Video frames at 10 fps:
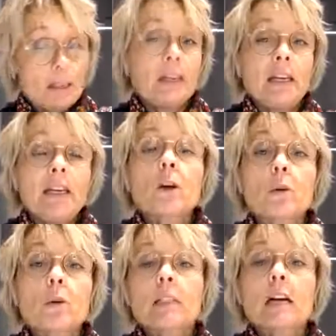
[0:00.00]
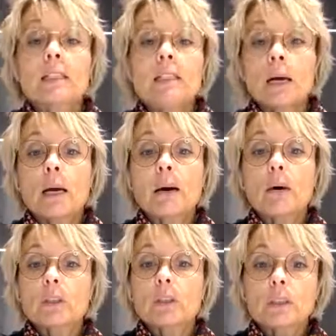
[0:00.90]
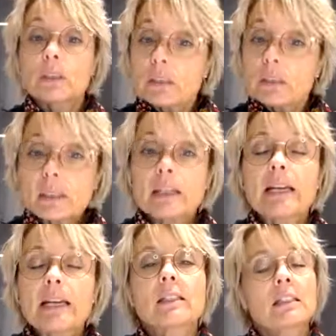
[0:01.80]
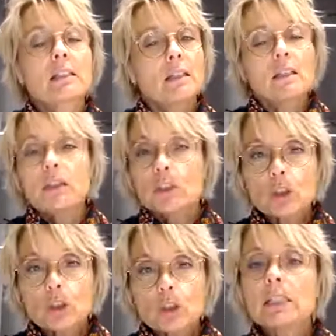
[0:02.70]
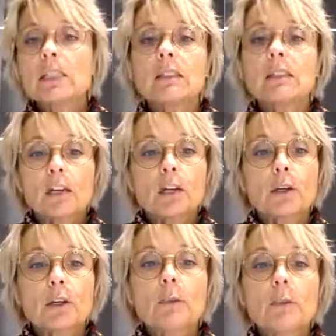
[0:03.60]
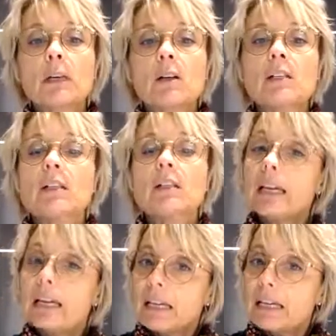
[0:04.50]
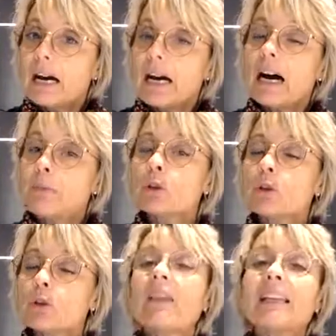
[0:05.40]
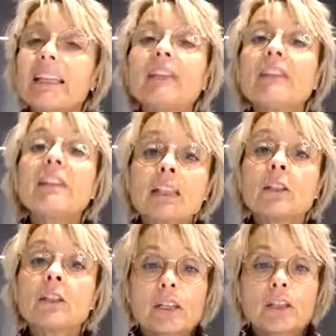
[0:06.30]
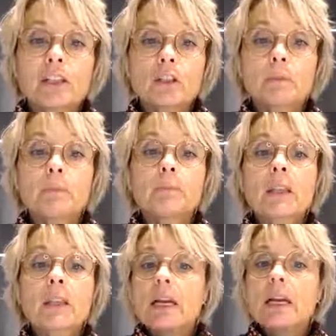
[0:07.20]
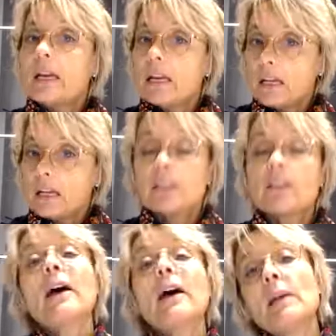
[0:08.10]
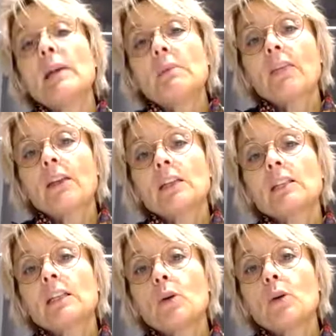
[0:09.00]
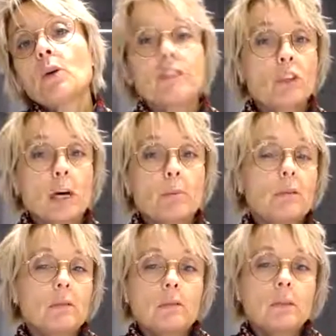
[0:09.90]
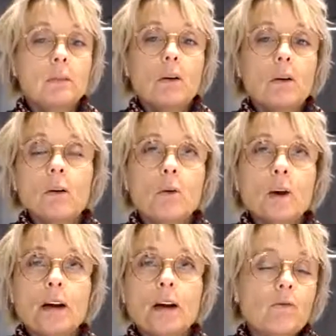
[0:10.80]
it all starts about selecting, sorting, decluttering, because I'm sure that even in your kitchen, there may be things that you have double or you have